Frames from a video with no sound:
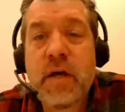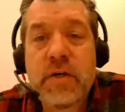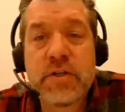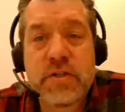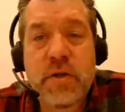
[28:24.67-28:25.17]

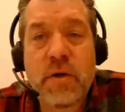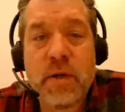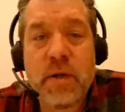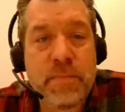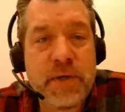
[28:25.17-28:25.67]
You just don't
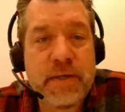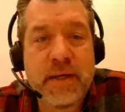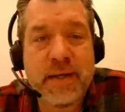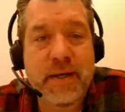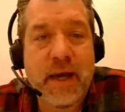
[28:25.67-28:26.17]
want to put
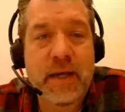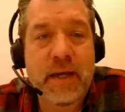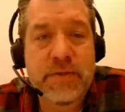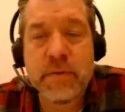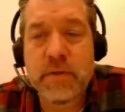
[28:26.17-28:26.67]
like a
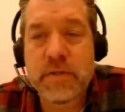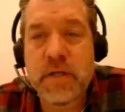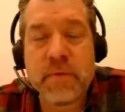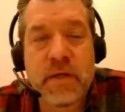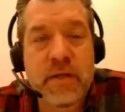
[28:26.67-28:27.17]
K2 or
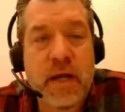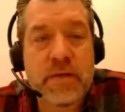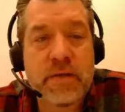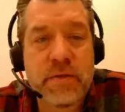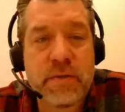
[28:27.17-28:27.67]
something
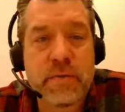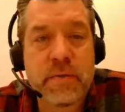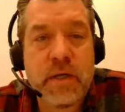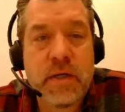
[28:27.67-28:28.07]
next to